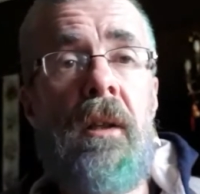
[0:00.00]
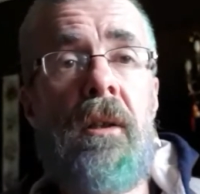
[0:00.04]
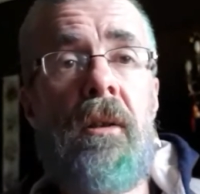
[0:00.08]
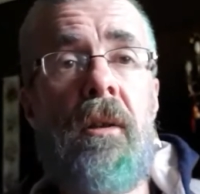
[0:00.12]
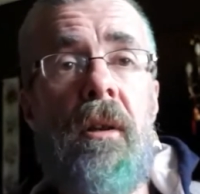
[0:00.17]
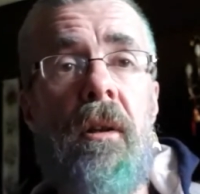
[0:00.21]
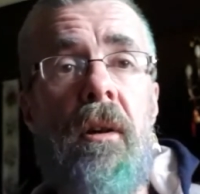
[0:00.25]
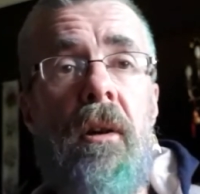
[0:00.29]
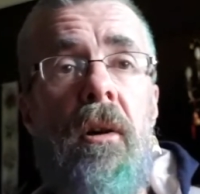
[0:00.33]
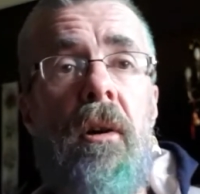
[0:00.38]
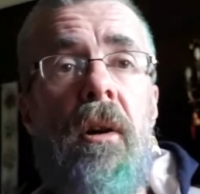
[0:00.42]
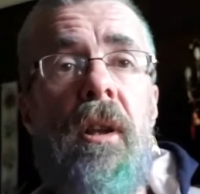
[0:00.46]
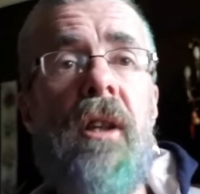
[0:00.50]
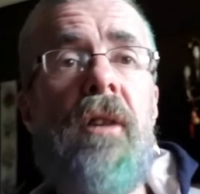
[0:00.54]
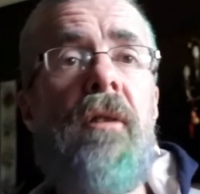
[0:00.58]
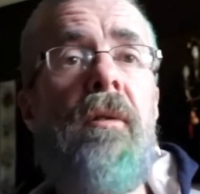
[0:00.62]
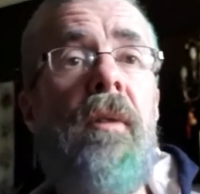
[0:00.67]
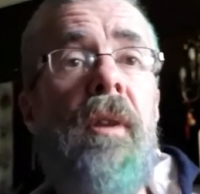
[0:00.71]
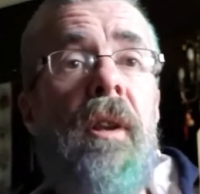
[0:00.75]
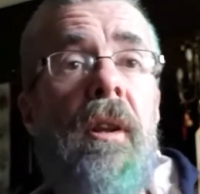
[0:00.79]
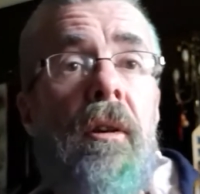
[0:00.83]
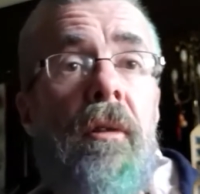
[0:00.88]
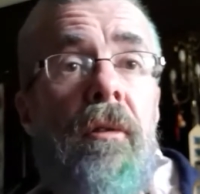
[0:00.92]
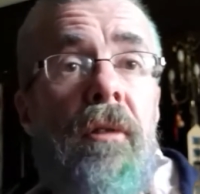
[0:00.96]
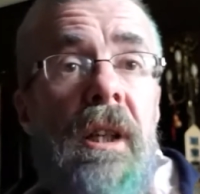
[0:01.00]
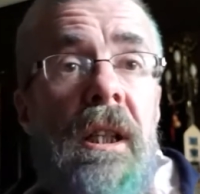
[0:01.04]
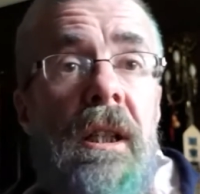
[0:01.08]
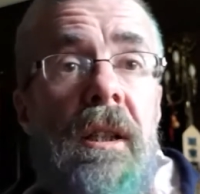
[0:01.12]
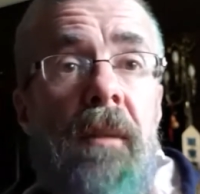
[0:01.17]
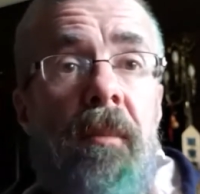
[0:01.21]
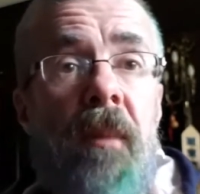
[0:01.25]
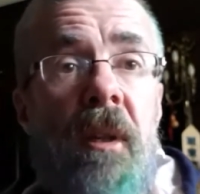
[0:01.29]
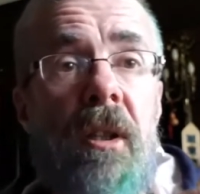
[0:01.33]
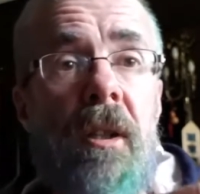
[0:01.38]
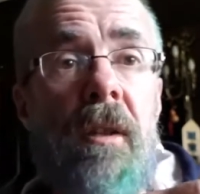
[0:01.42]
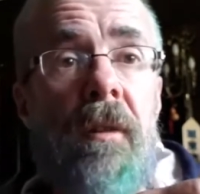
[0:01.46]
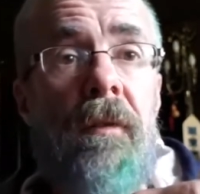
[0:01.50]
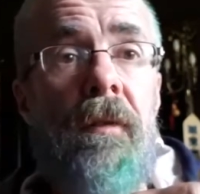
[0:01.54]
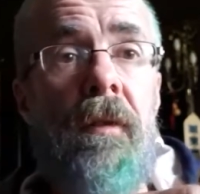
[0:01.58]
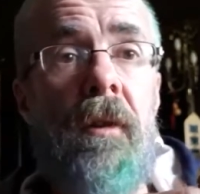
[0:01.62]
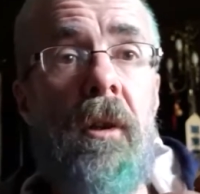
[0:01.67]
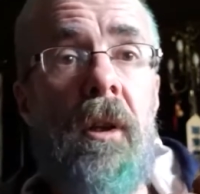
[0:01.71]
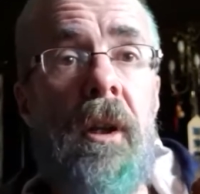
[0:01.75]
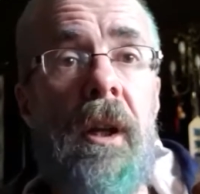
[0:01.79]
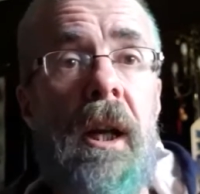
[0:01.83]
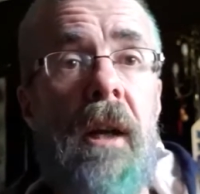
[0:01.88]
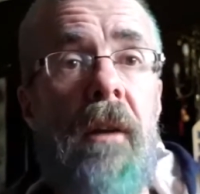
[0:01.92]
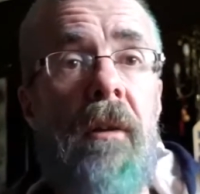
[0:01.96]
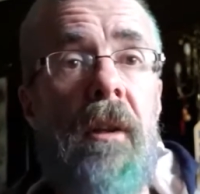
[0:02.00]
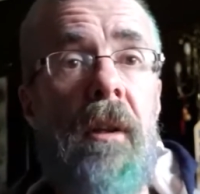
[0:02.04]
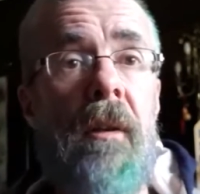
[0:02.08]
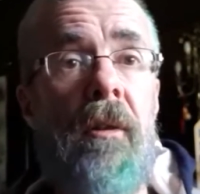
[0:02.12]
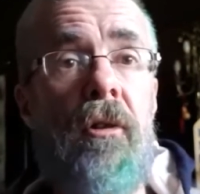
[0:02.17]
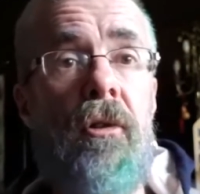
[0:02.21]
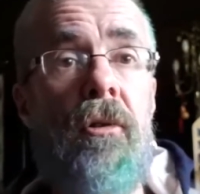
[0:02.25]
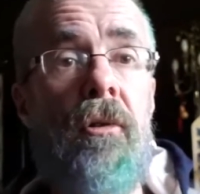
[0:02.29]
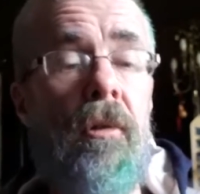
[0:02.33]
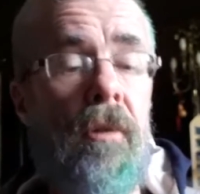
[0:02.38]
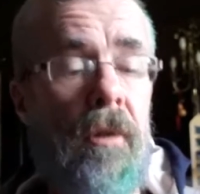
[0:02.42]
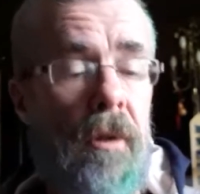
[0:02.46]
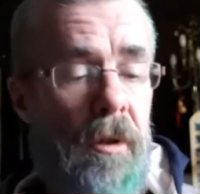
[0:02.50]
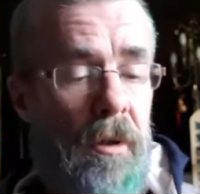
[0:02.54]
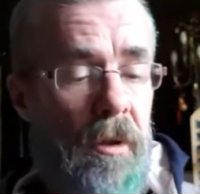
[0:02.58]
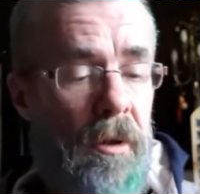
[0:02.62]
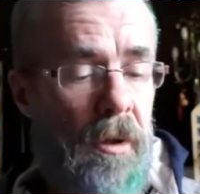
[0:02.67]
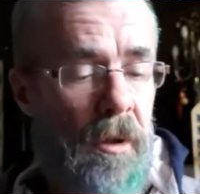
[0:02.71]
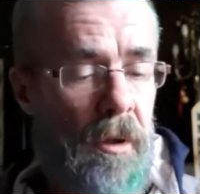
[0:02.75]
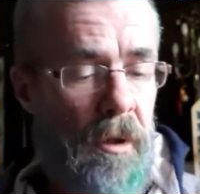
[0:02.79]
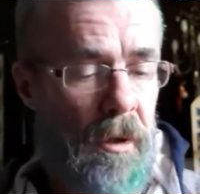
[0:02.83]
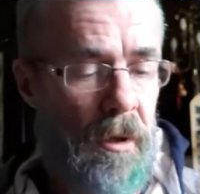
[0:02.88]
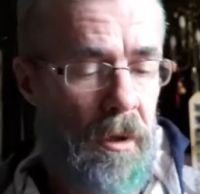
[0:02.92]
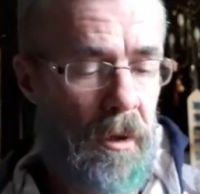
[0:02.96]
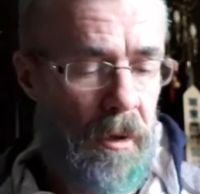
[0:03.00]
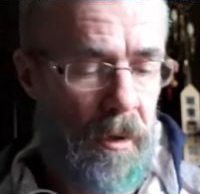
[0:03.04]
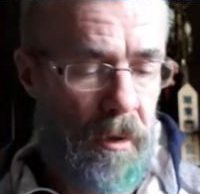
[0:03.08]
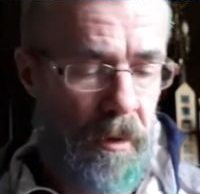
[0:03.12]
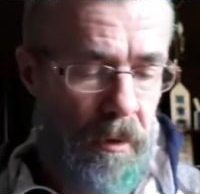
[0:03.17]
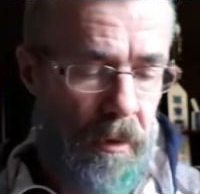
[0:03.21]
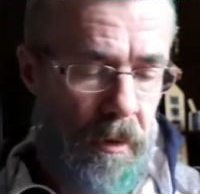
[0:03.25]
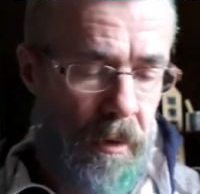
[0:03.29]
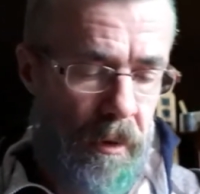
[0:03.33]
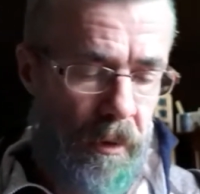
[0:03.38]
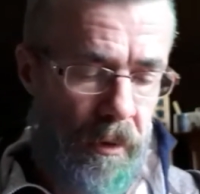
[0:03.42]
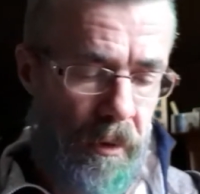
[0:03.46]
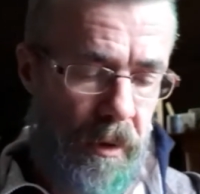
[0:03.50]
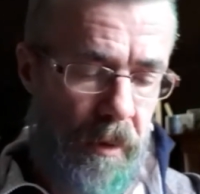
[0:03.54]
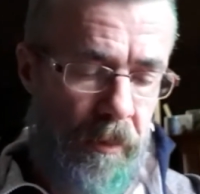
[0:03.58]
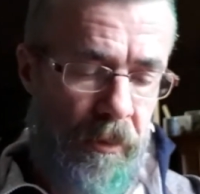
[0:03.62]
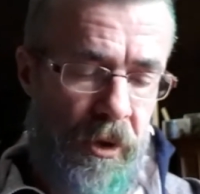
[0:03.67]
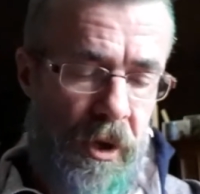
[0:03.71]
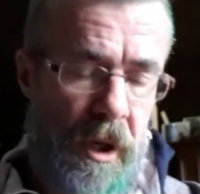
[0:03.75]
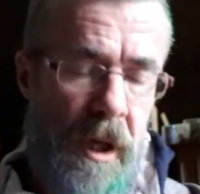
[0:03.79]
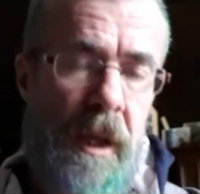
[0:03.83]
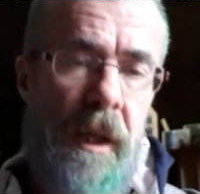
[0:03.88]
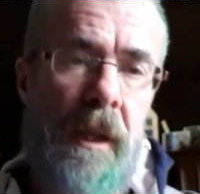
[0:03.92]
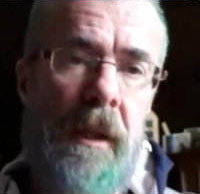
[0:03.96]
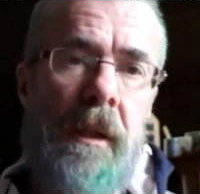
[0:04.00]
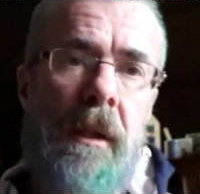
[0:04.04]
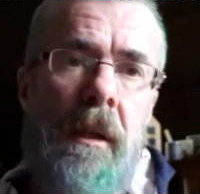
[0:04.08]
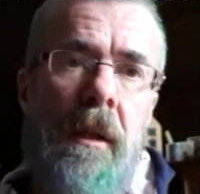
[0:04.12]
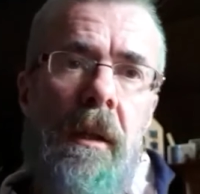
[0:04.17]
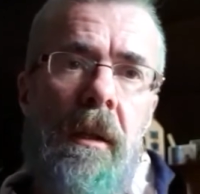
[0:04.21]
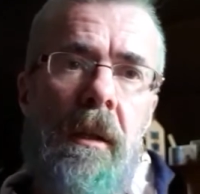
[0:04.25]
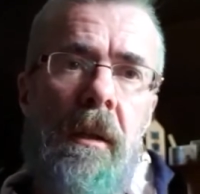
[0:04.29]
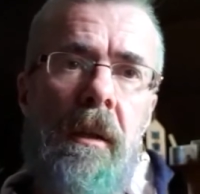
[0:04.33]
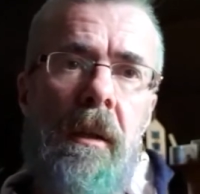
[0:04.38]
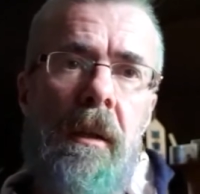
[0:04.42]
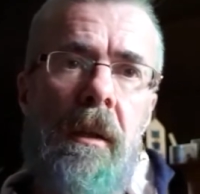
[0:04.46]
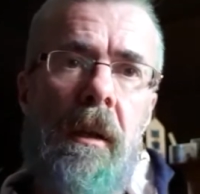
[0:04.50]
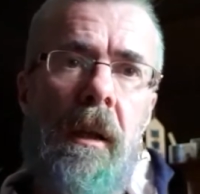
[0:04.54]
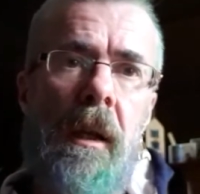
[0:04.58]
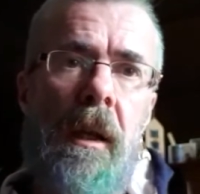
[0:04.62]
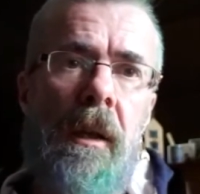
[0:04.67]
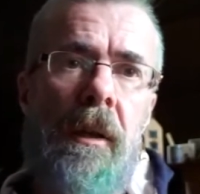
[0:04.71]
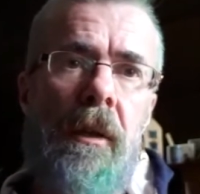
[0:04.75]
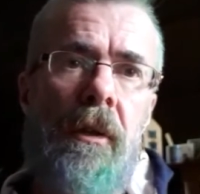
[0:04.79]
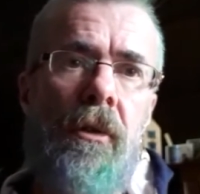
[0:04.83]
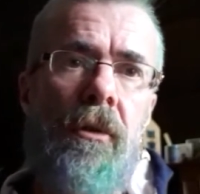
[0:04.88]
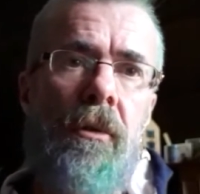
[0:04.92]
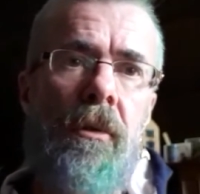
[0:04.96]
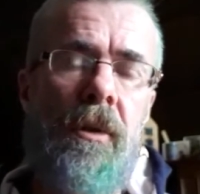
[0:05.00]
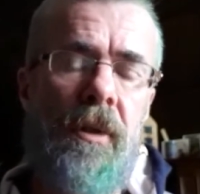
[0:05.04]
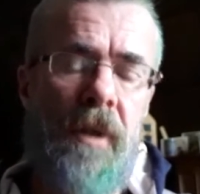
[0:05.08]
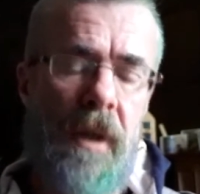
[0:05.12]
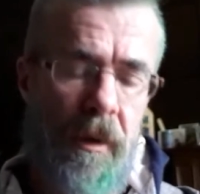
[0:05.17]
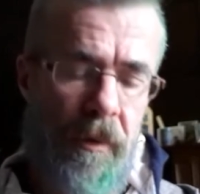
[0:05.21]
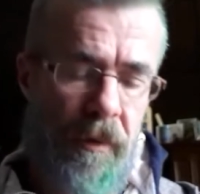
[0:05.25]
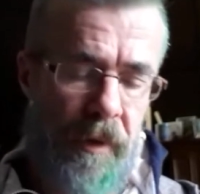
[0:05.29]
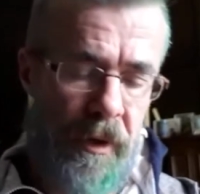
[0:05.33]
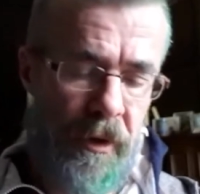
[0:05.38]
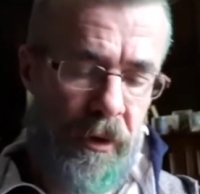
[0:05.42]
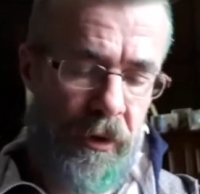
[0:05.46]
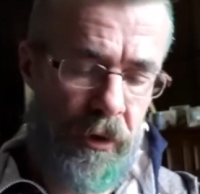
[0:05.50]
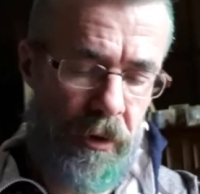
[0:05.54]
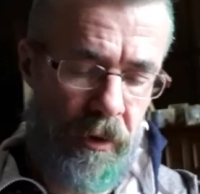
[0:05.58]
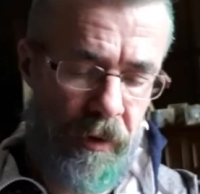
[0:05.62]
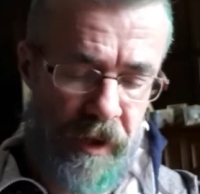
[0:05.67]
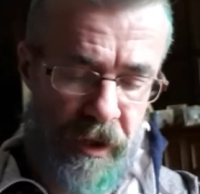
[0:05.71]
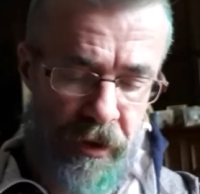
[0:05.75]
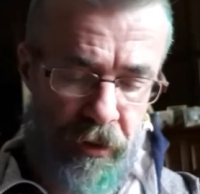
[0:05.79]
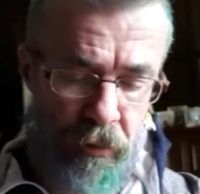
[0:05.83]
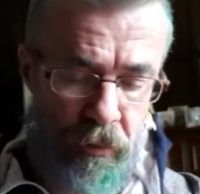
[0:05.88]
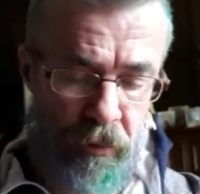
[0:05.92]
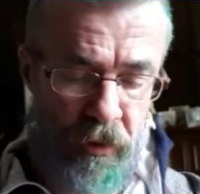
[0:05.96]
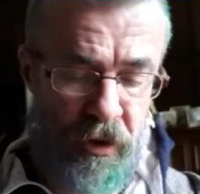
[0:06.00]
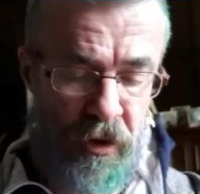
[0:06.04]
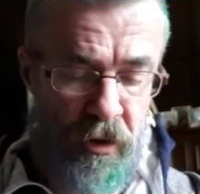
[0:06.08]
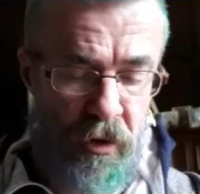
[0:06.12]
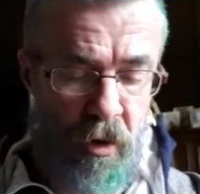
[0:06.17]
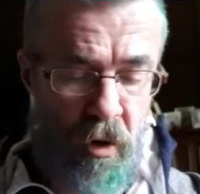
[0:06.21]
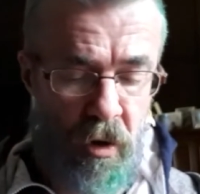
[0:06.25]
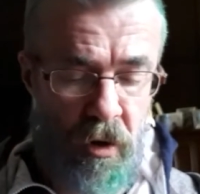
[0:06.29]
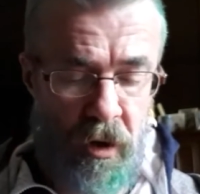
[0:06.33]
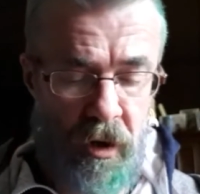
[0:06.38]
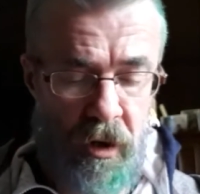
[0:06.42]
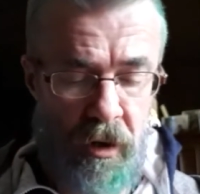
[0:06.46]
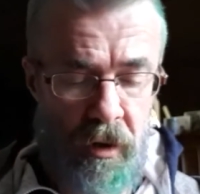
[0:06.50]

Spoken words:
I thought, oh, the reeds must have fallen out of the drones. So I'm trying to get the drones out of their stock. There's no stock.